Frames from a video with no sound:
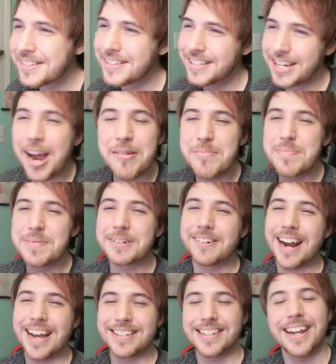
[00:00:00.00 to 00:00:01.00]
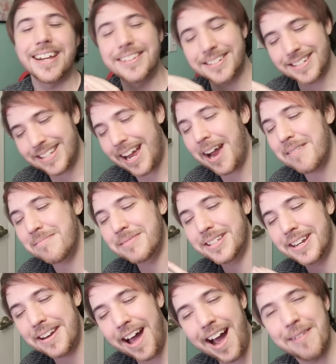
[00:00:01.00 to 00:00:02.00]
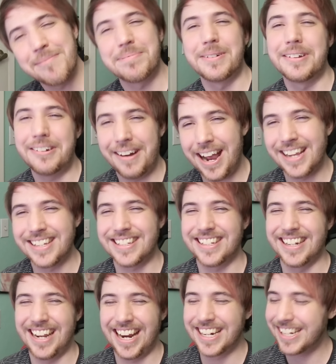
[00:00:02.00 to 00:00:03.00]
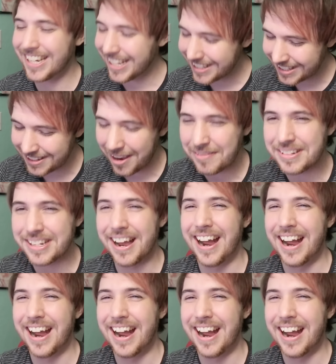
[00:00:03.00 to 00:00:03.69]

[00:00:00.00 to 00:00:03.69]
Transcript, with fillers: There's time to procrastinate. There's time to not procrastinate. Get stuff